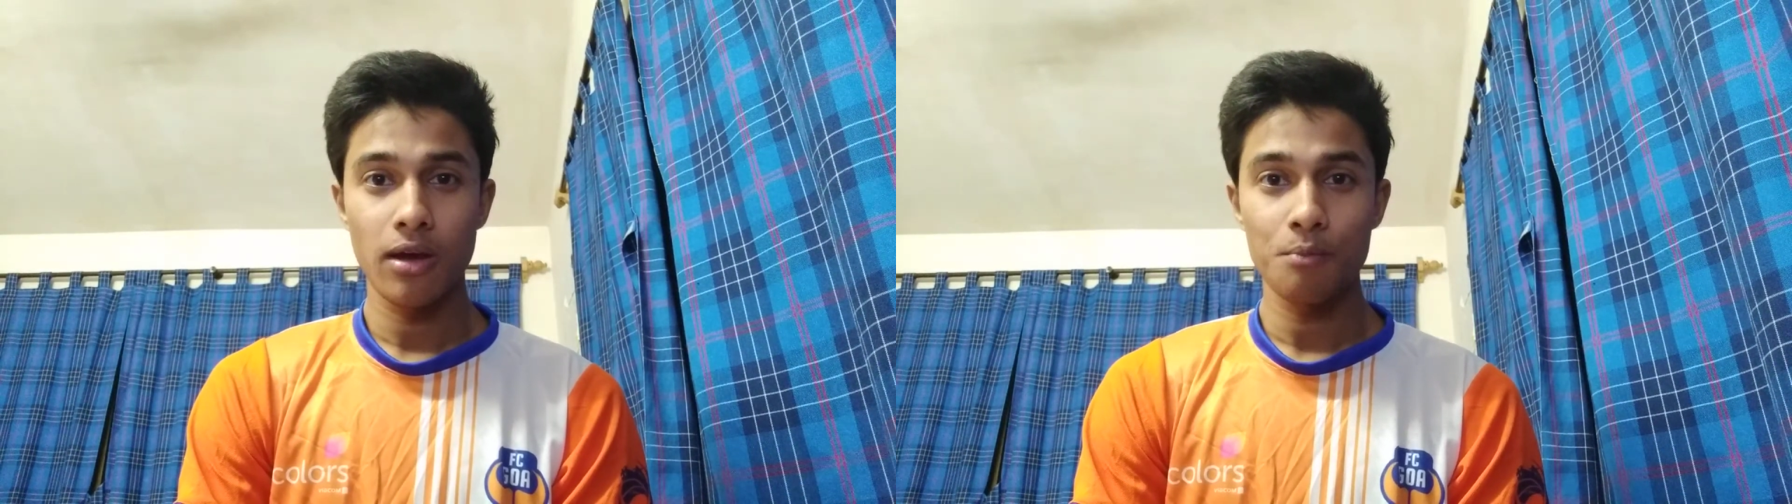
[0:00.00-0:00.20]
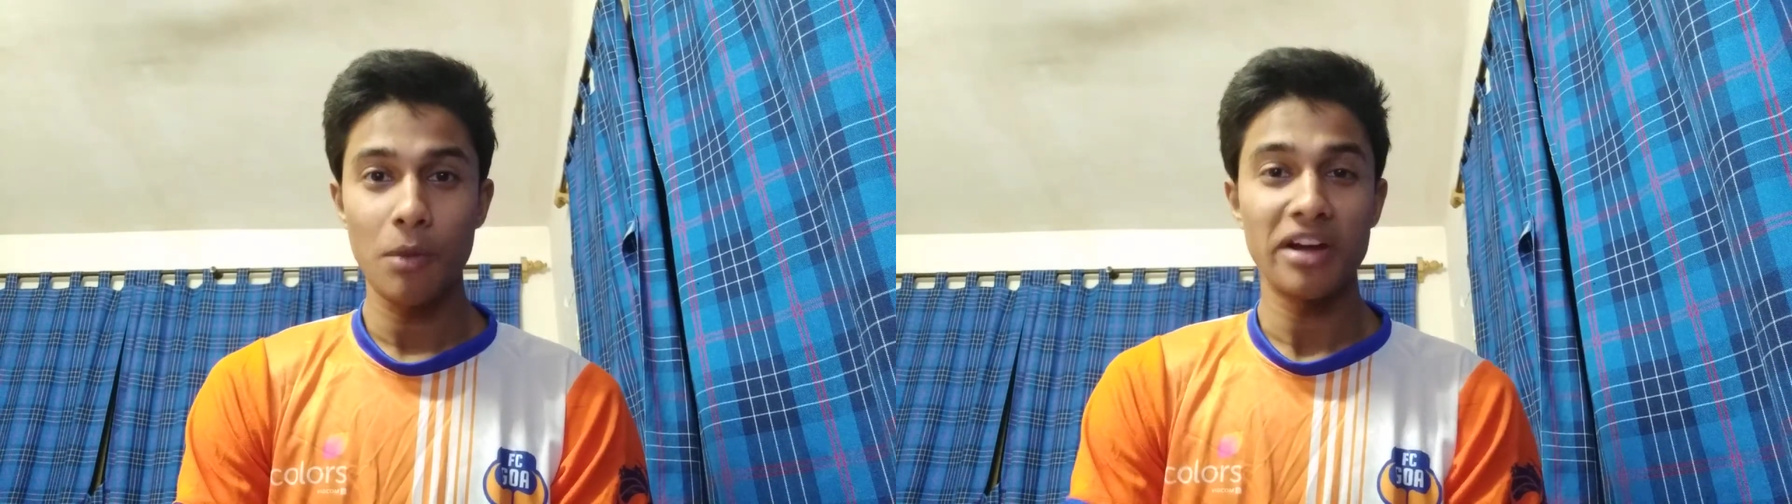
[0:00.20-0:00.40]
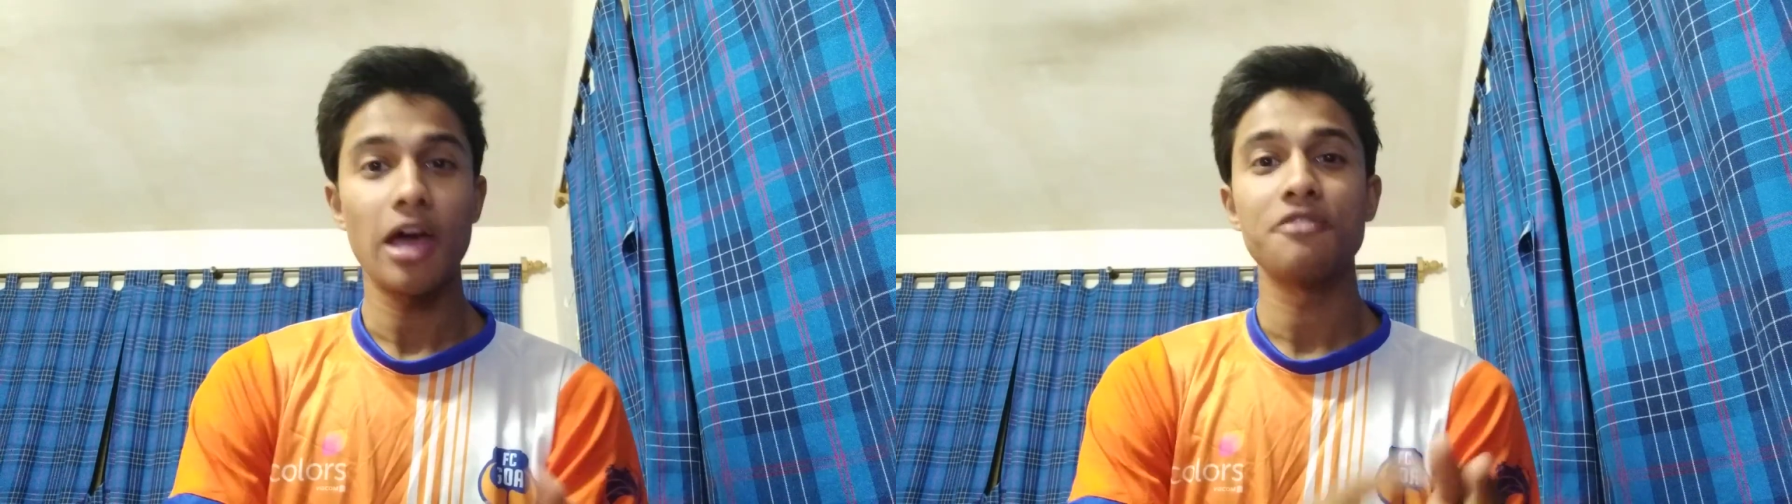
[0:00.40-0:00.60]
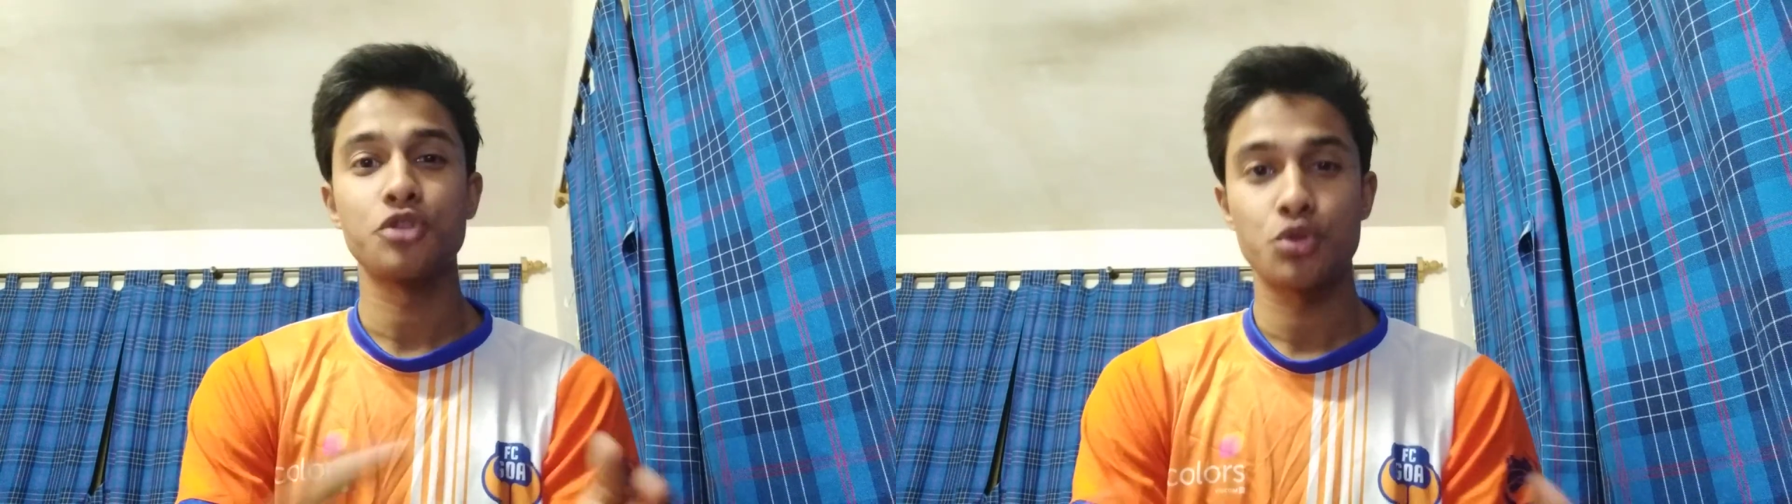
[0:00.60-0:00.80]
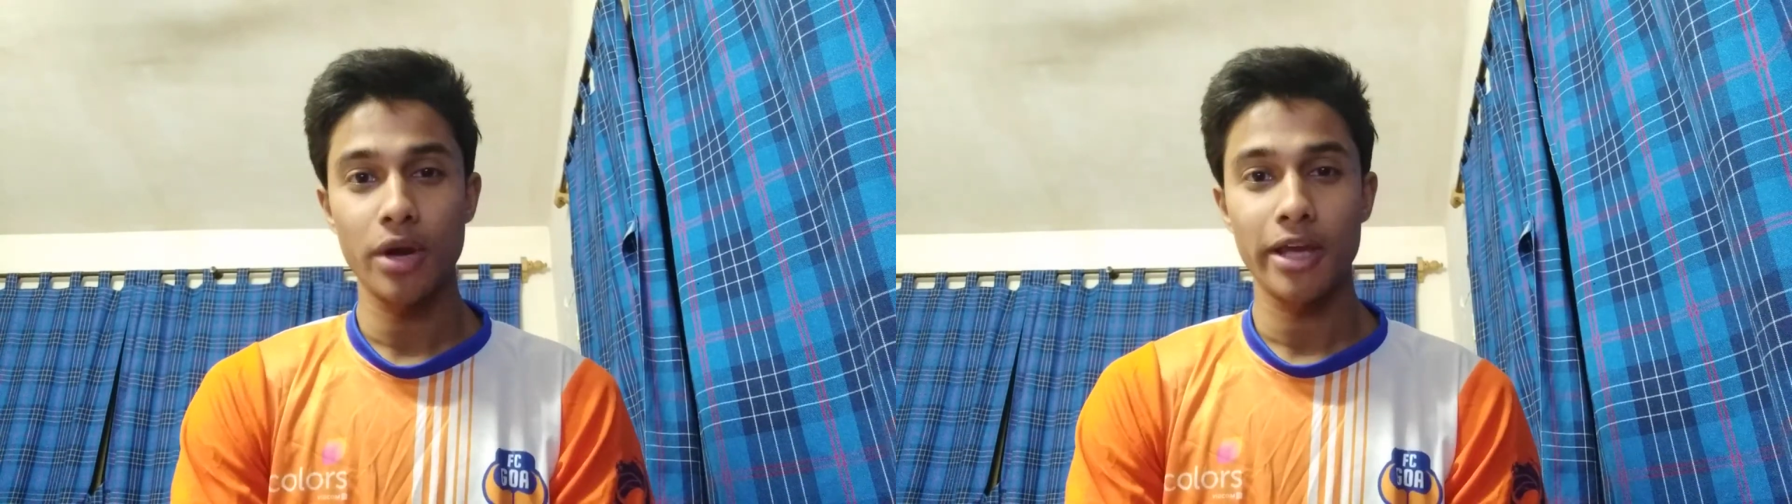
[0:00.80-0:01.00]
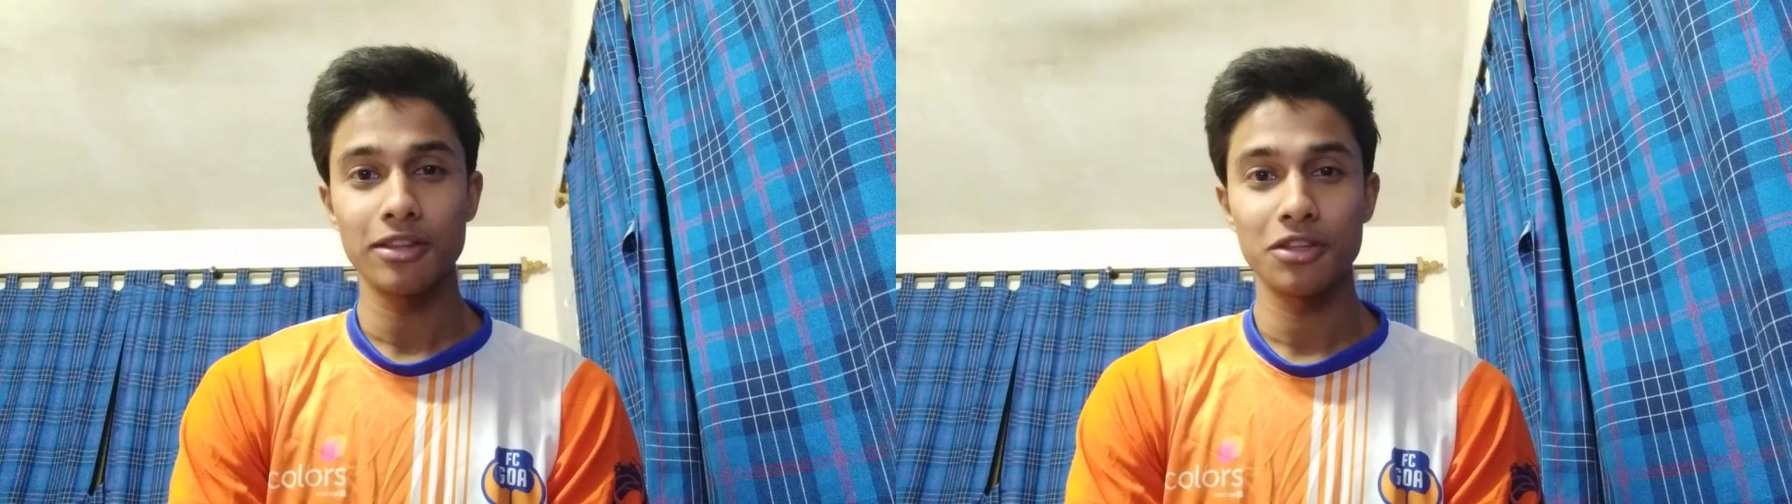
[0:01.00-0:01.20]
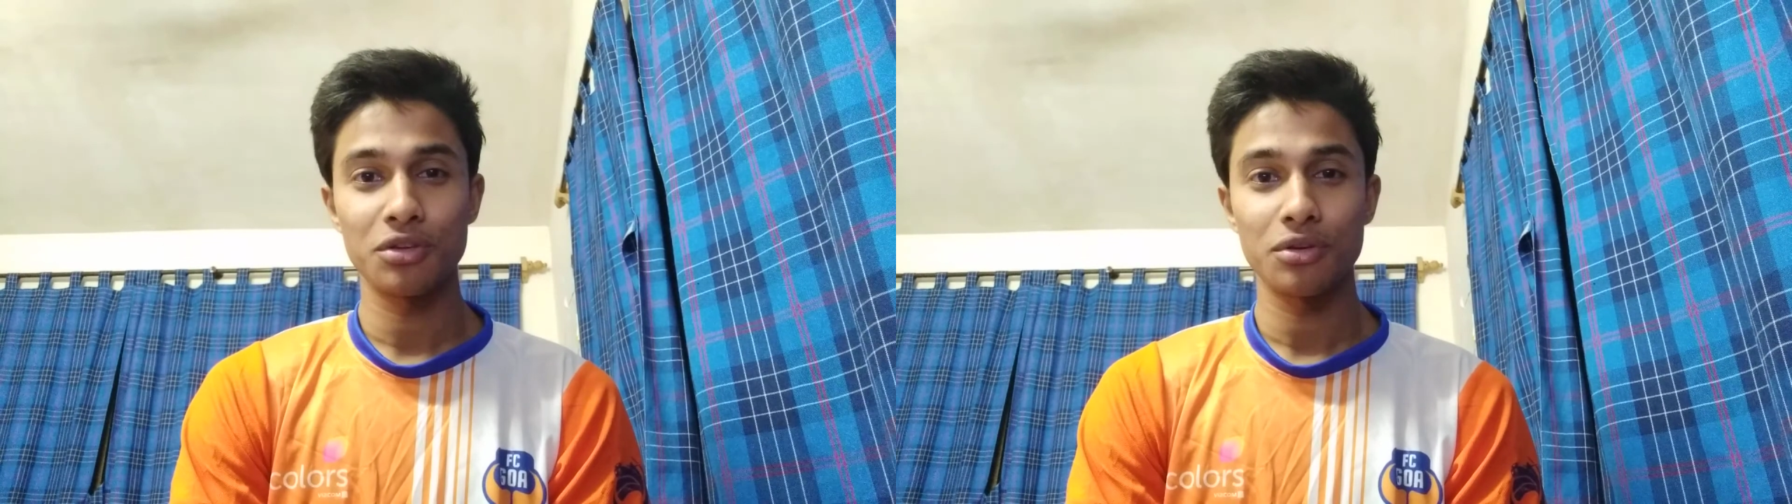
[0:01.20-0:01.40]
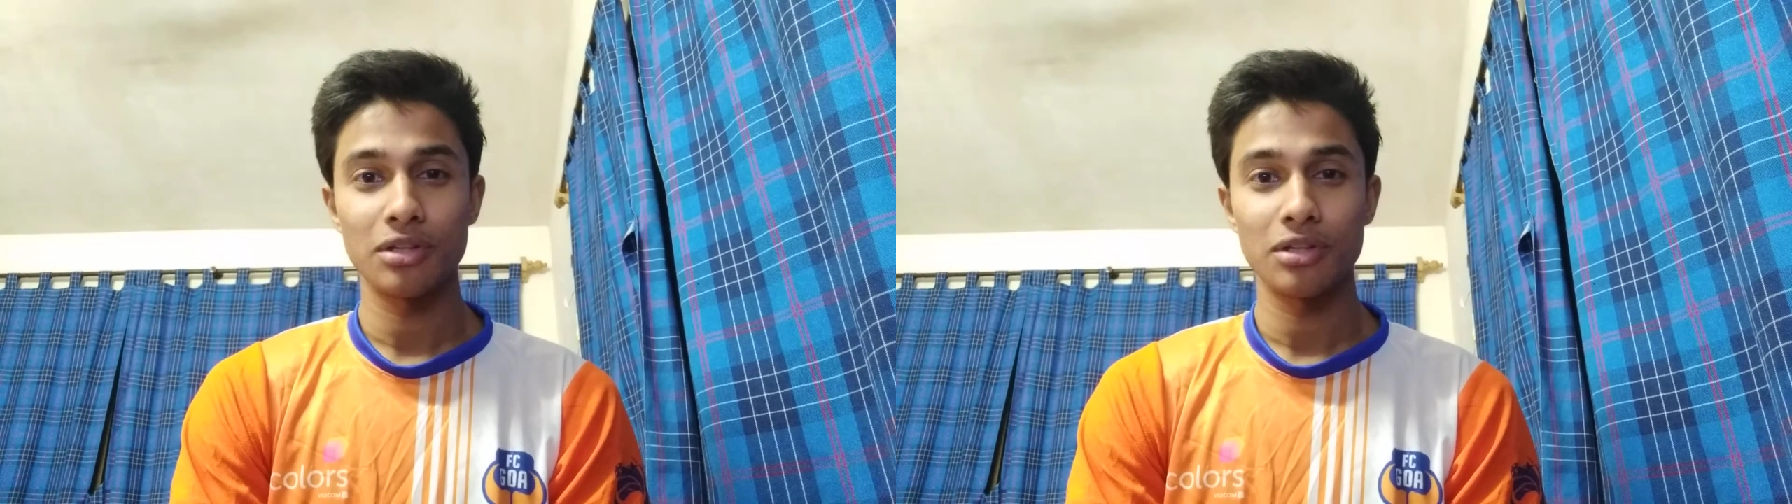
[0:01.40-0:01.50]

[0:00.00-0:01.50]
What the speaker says: have strength